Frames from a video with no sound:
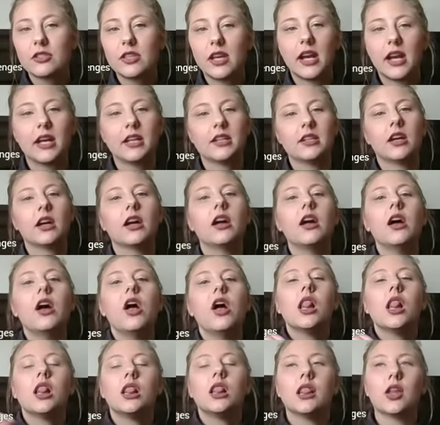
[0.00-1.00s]
I had to
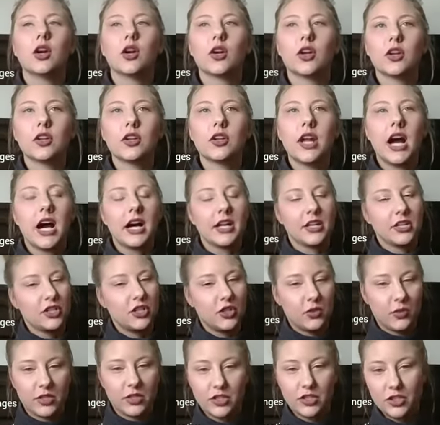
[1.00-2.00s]
learn how to
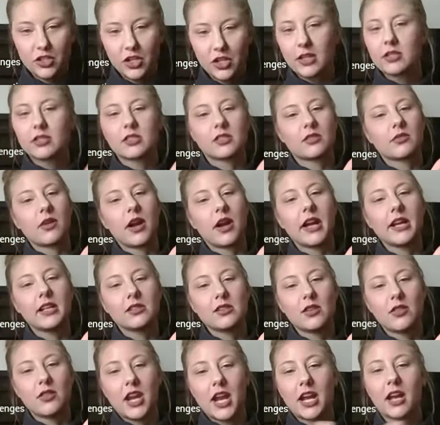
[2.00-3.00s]
do it just right so
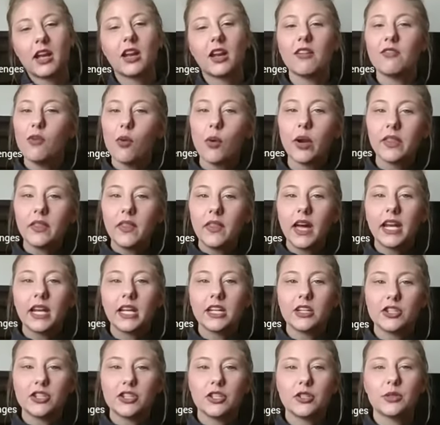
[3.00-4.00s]
that I could avoid that
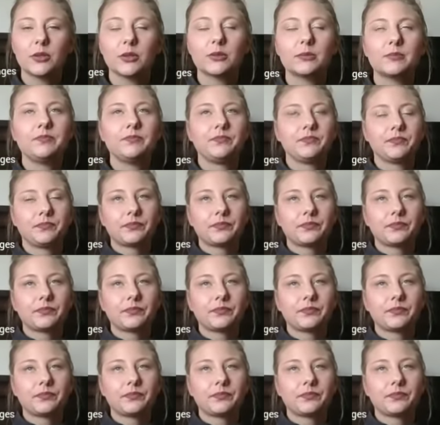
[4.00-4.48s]
issue.